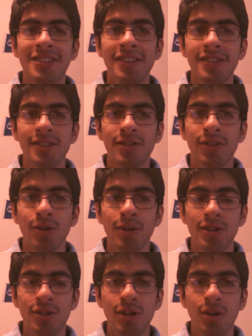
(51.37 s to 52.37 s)
season
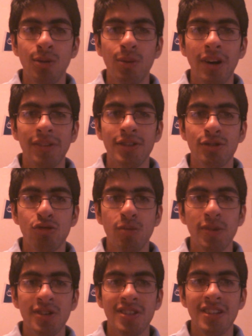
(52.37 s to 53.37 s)
32 of this
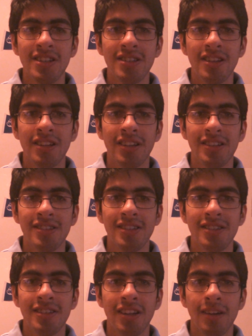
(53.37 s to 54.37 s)
triple season
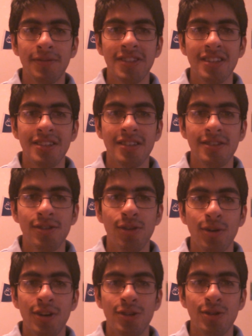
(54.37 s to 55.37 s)
consisting of seasons
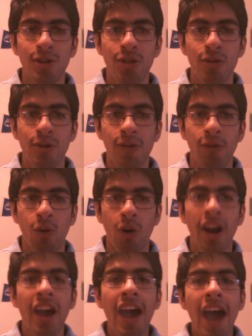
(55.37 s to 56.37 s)
32 to
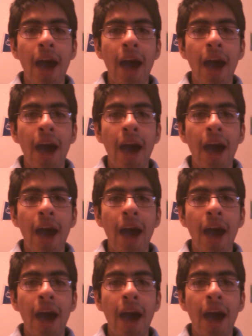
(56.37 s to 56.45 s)
34,